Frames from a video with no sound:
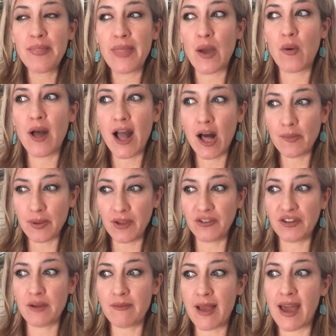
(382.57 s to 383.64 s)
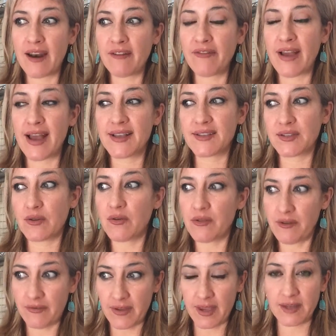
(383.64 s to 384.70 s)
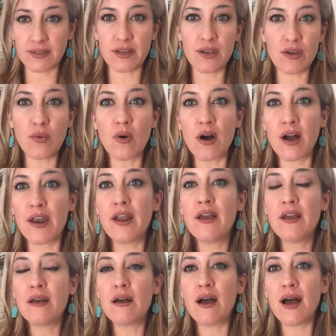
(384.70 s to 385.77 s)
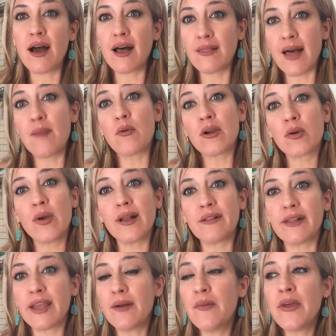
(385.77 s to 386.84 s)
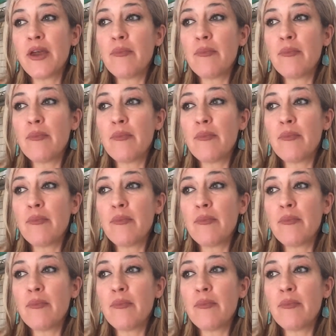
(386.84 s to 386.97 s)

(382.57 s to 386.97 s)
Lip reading: that will help you to manifest the things that you want a lot more quickly.